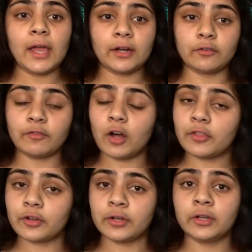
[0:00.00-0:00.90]
and her
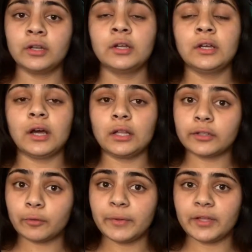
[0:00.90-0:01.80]
father a
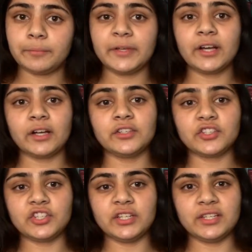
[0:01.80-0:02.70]
little bit because
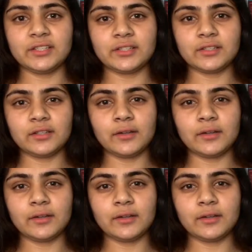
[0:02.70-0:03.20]
she is